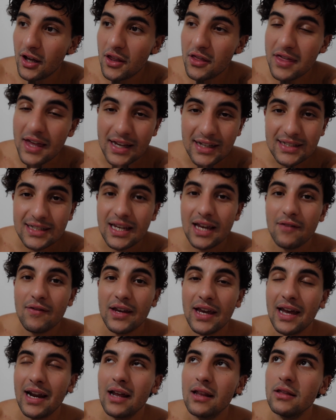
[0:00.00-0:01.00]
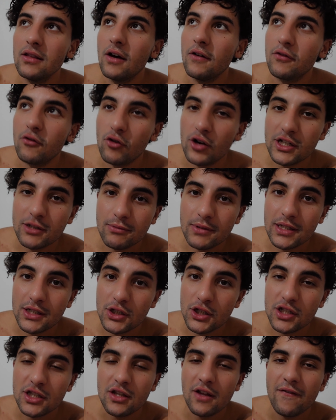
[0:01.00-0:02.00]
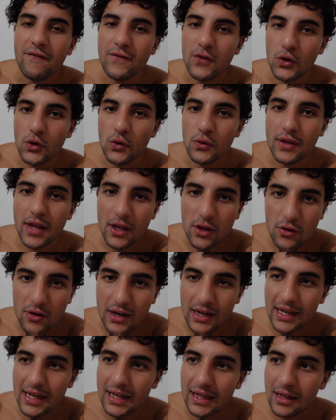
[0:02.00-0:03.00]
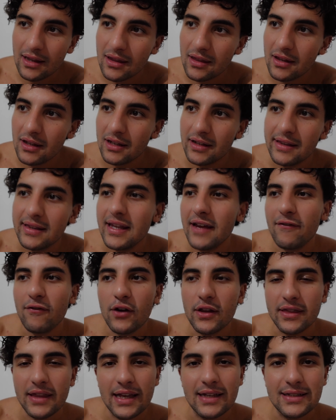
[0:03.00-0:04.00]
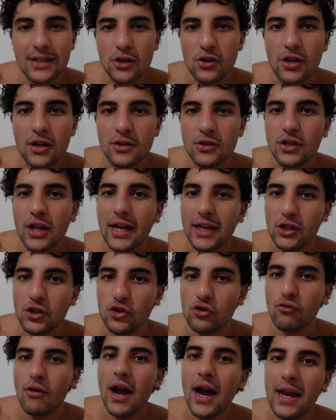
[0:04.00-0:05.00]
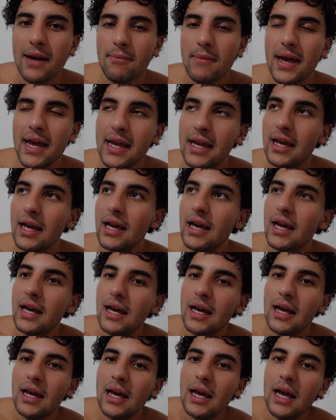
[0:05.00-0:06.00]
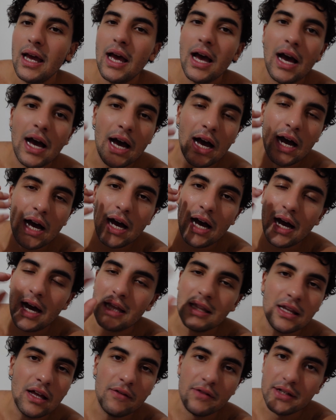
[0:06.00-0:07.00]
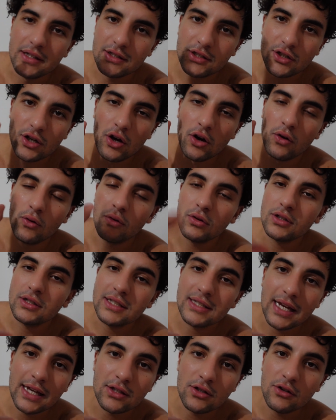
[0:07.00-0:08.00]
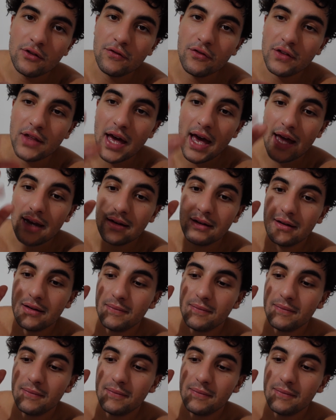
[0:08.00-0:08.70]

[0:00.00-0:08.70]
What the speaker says: Thanksgiving, and I love Christmas. Just the food that you can eat, the different things that you can like try and make. I love it. So stay tuned for that.